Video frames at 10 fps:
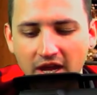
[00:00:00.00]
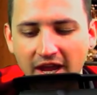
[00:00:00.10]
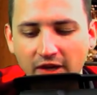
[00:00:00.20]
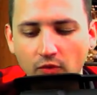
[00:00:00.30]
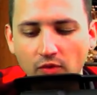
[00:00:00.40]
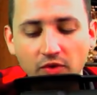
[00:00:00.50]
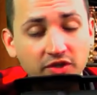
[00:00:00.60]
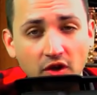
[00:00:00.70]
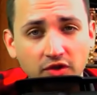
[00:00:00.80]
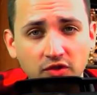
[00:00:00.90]
and when we
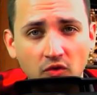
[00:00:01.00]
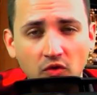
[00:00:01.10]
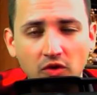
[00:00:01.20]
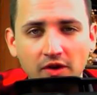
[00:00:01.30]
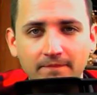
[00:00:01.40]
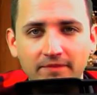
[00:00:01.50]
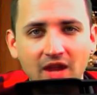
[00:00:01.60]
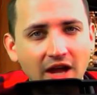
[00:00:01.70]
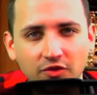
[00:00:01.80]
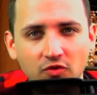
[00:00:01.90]
saw Seoul
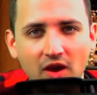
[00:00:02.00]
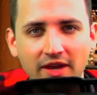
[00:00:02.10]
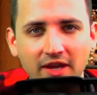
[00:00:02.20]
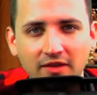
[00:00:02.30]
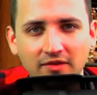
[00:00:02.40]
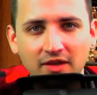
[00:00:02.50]
not try and